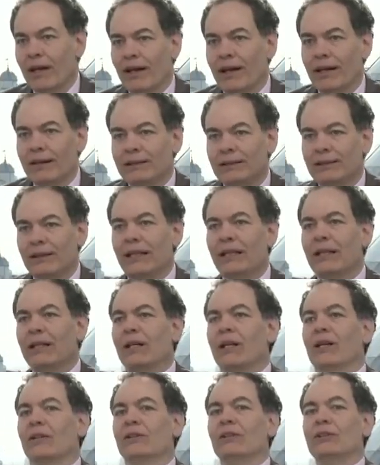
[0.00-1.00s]
And
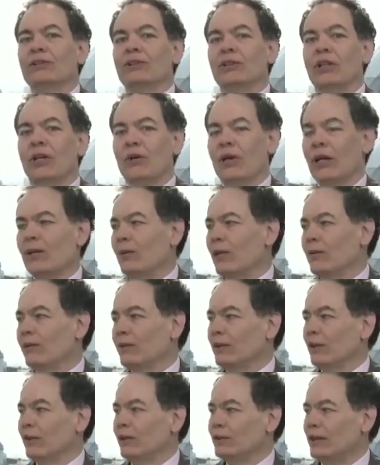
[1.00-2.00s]
this show,
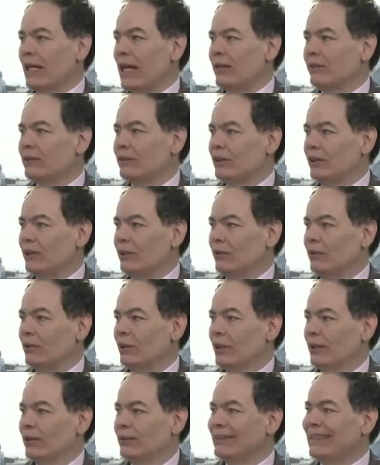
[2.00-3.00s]
however, goes out to
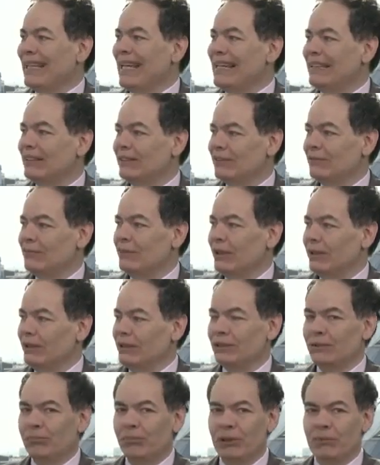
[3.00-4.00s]
tens of
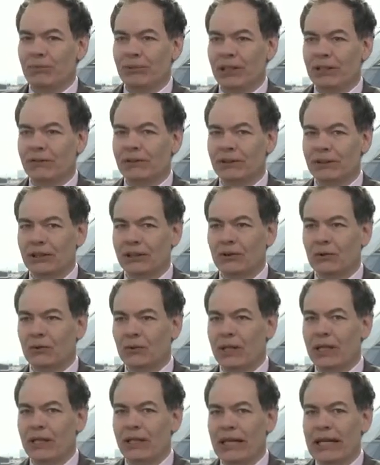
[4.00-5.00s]
millions of people every
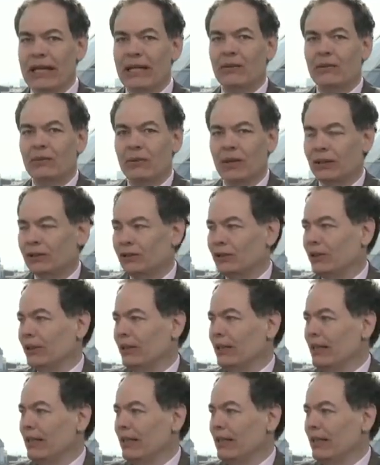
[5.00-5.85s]
single week in Russia,